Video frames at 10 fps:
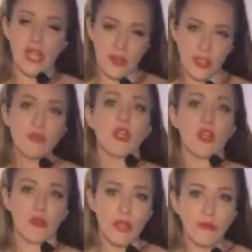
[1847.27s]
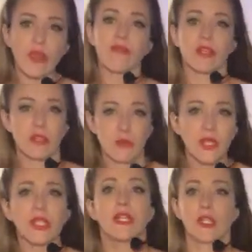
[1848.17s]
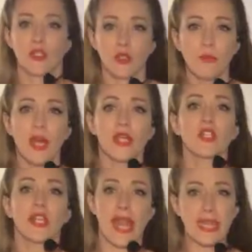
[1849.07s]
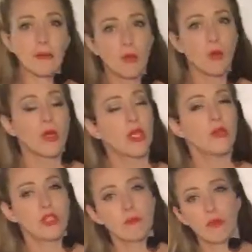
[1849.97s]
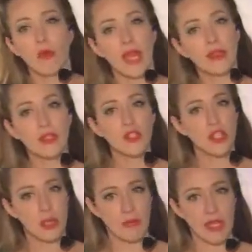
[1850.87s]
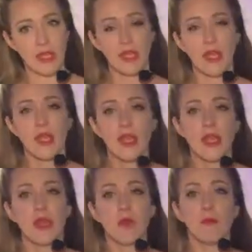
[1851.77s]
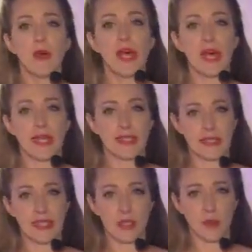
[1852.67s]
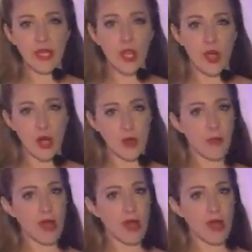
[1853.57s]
now you know if it's really like too much at any point, you just break the shimmy. But here we are, my